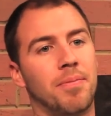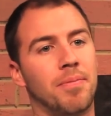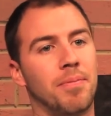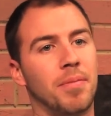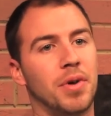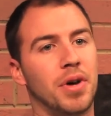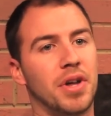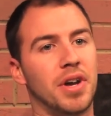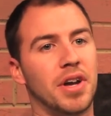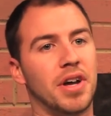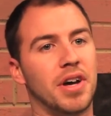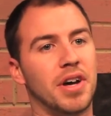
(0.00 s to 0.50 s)

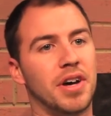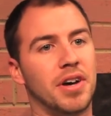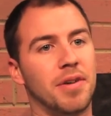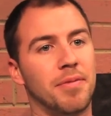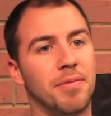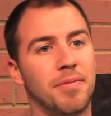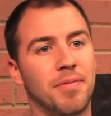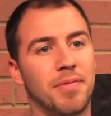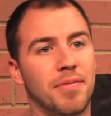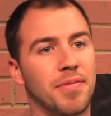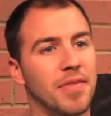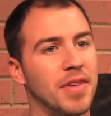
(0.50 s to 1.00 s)
But
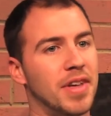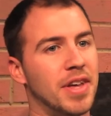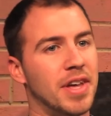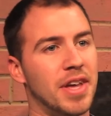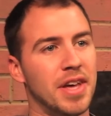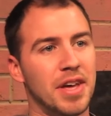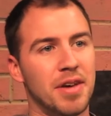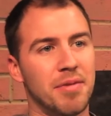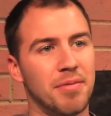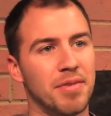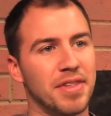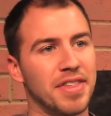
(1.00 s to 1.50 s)
um,
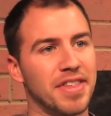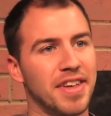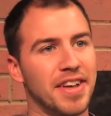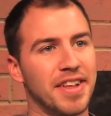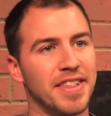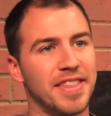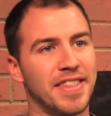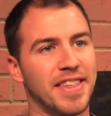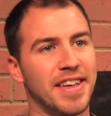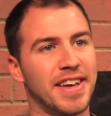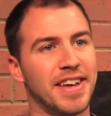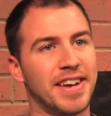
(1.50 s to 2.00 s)

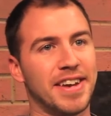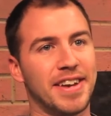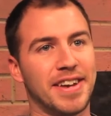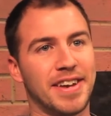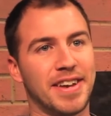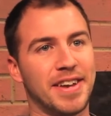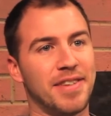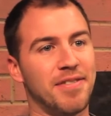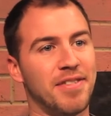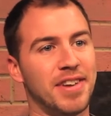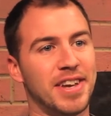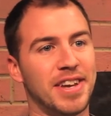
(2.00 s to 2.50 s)
besides that,
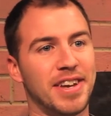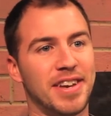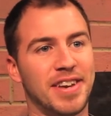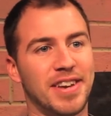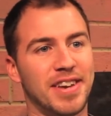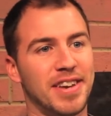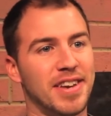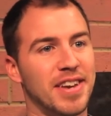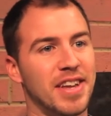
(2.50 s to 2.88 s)
I mean,